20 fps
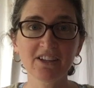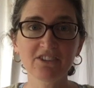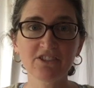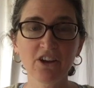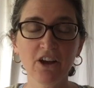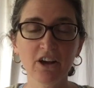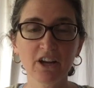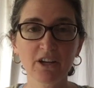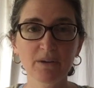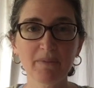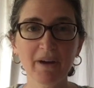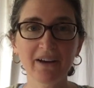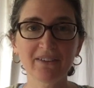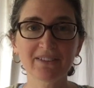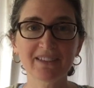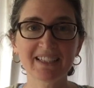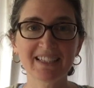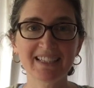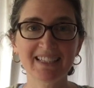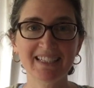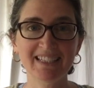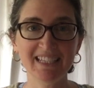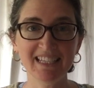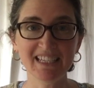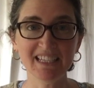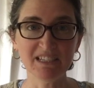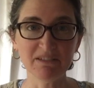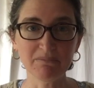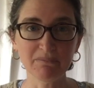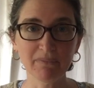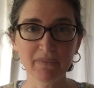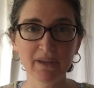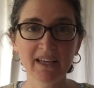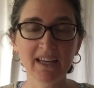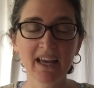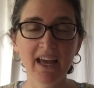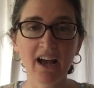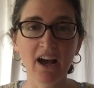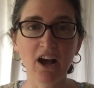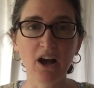I'll talk about steam.
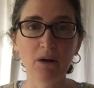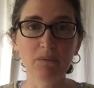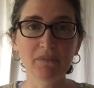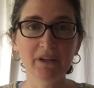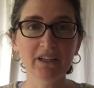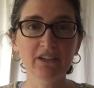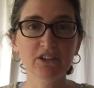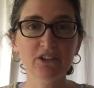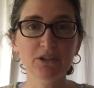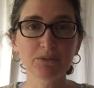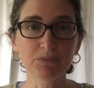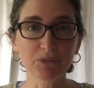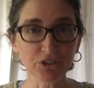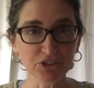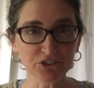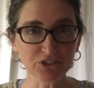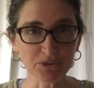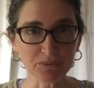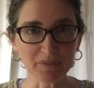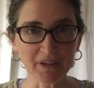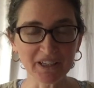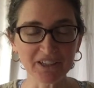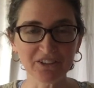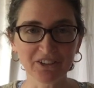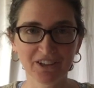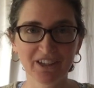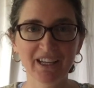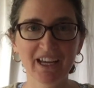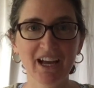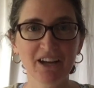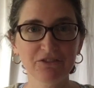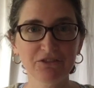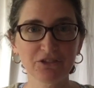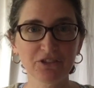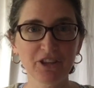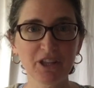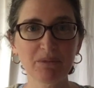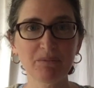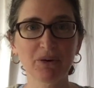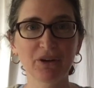In a commercial bakery, after
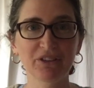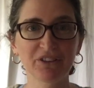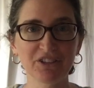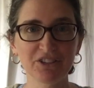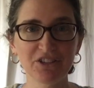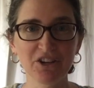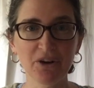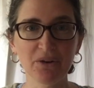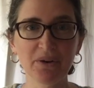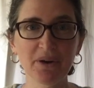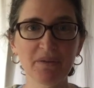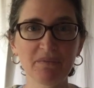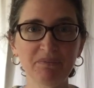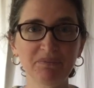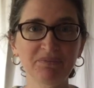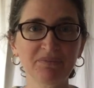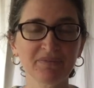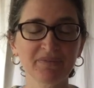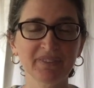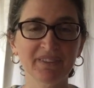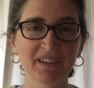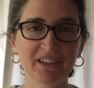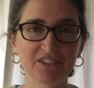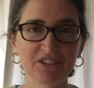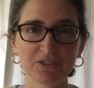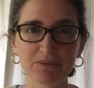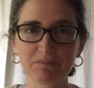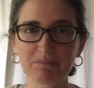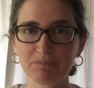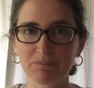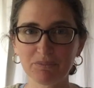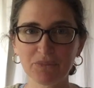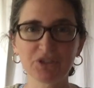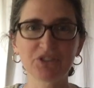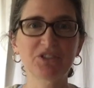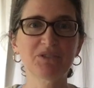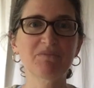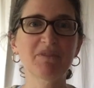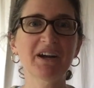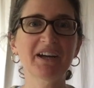they put the dough in, they just
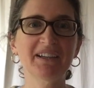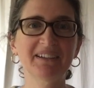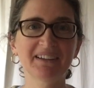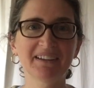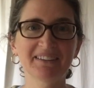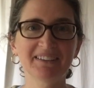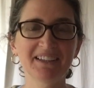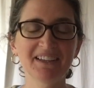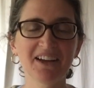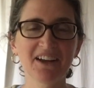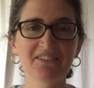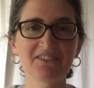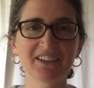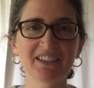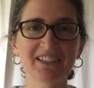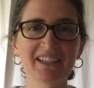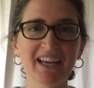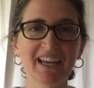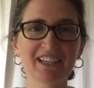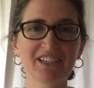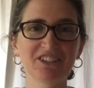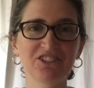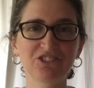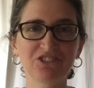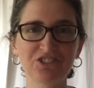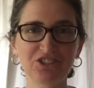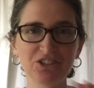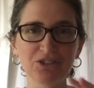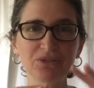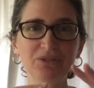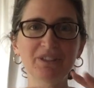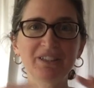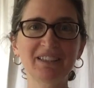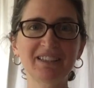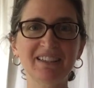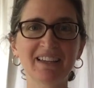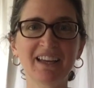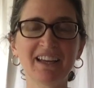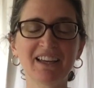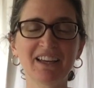push a button on the oven and it
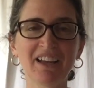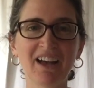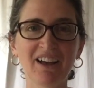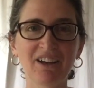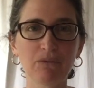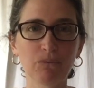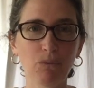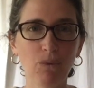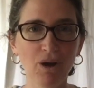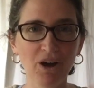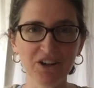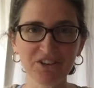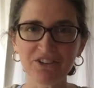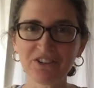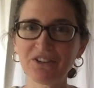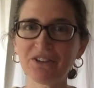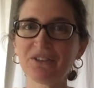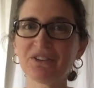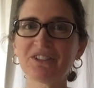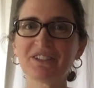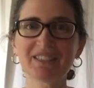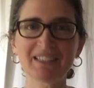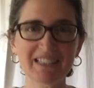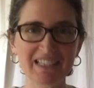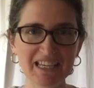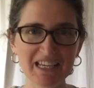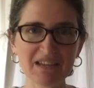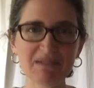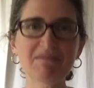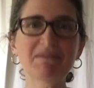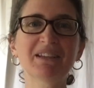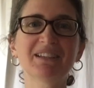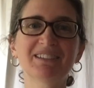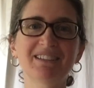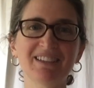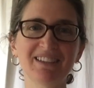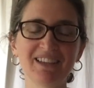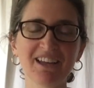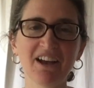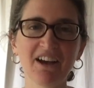shoots water, steam into
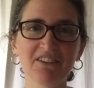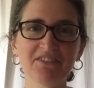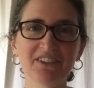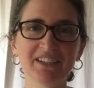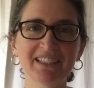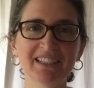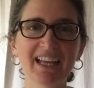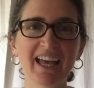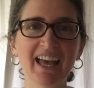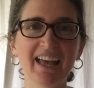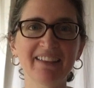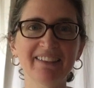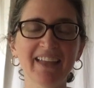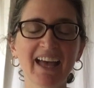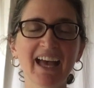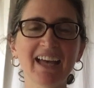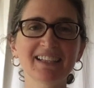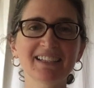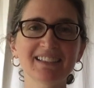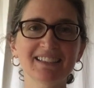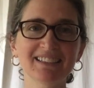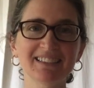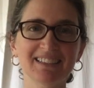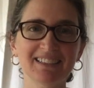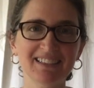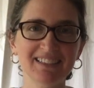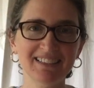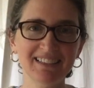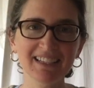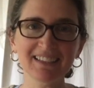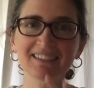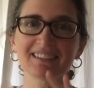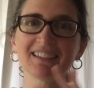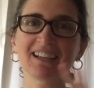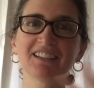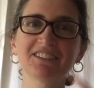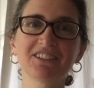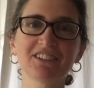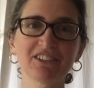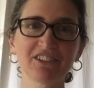the oven, and that sticks
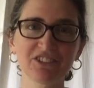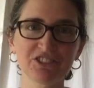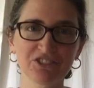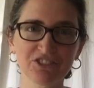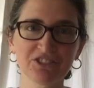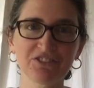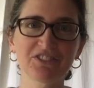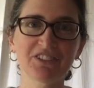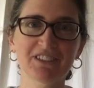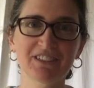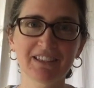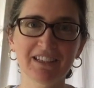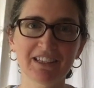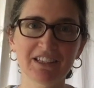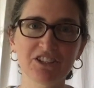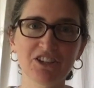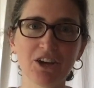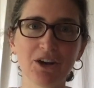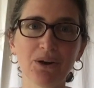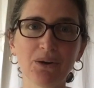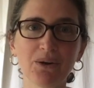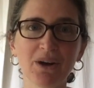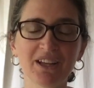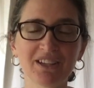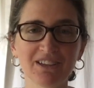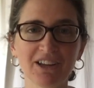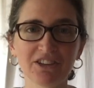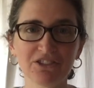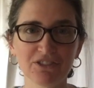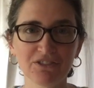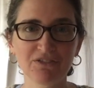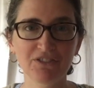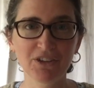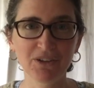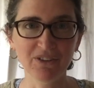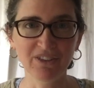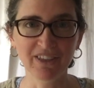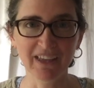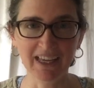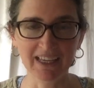onto the surface of the dough and does a
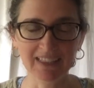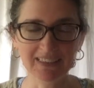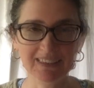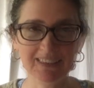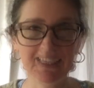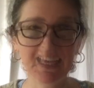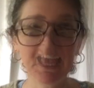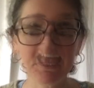few things.